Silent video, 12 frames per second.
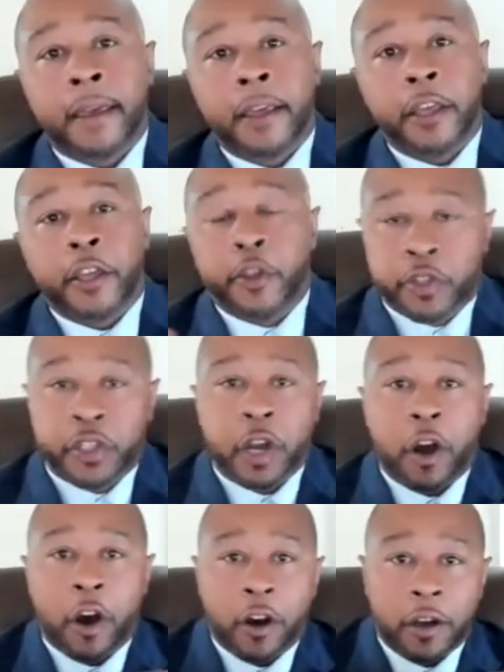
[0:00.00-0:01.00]
you
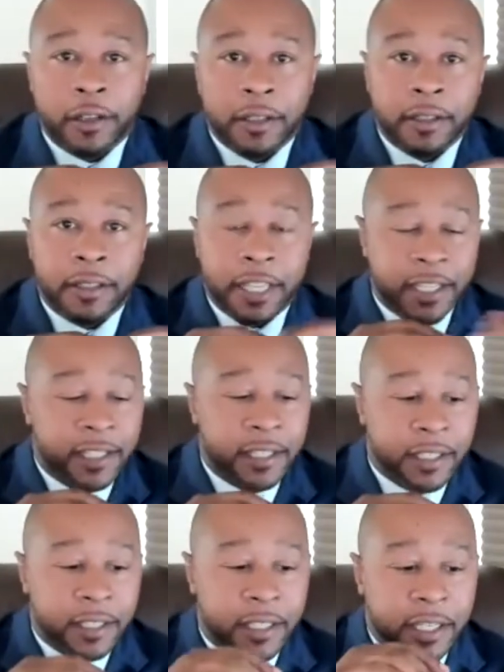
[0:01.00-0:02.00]
saw
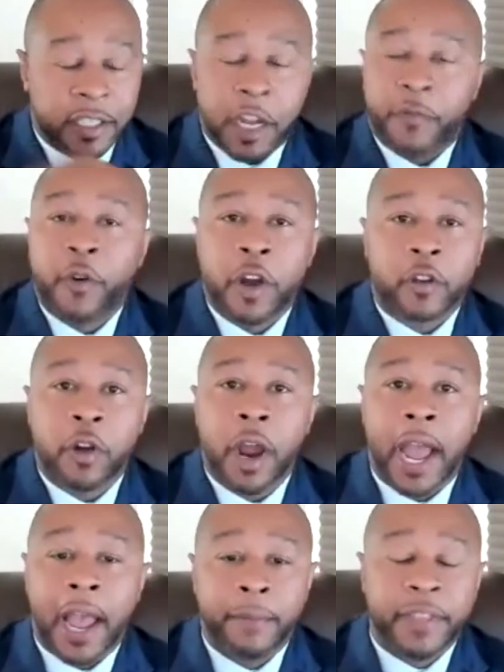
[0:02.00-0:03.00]
this tough on
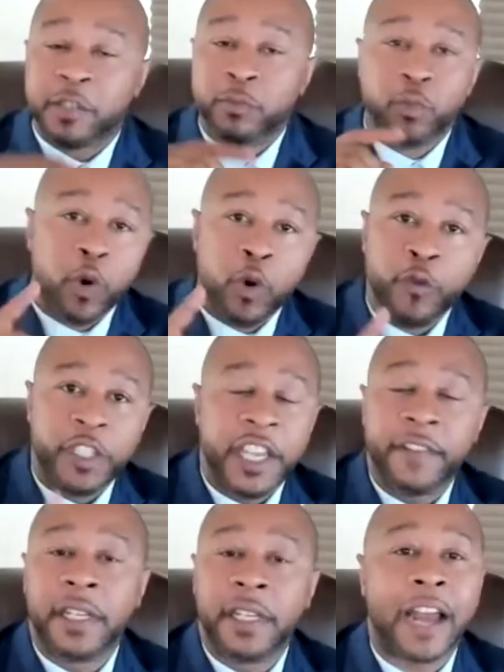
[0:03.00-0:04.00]
crime, this move to
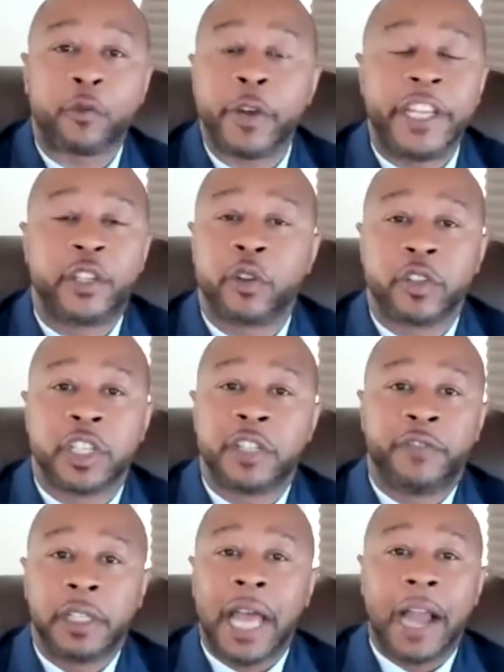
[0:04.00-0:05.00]
give a lot of resources
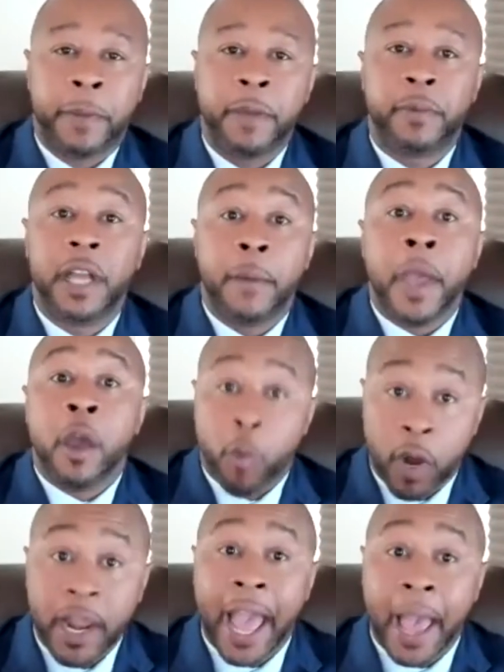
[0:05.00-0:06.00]
for lock people up.
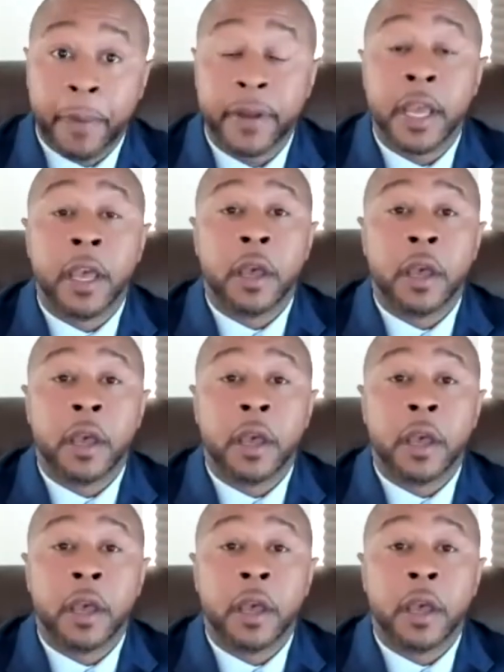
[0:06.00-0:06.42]
What happened?